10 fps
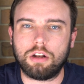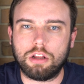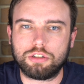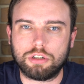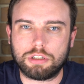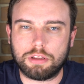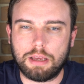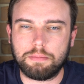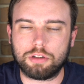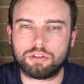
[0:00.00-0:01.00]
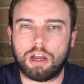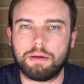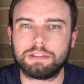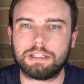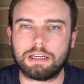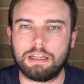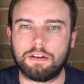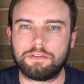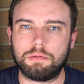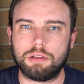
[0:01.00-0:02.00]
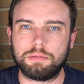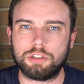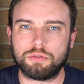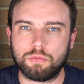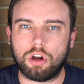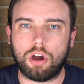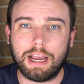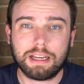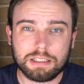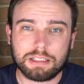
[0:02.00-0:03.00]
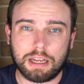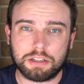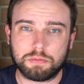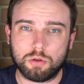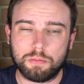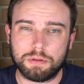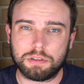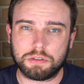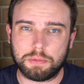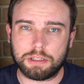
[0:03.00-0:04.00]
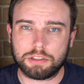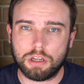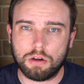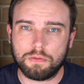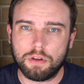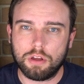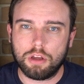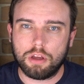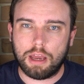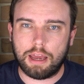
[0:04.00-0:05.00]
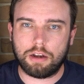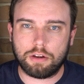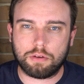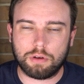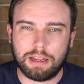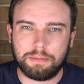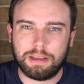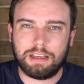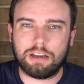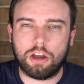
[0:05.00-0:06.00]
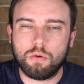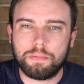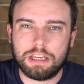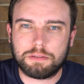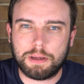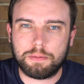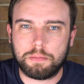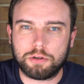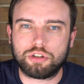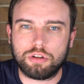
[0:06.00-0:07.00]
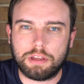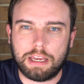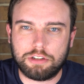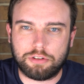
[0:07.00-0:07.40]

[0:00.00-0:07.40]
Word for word: knowledge onto them because I was lucky enough to be in the position where I could start a small business myself and let me help these people pursue their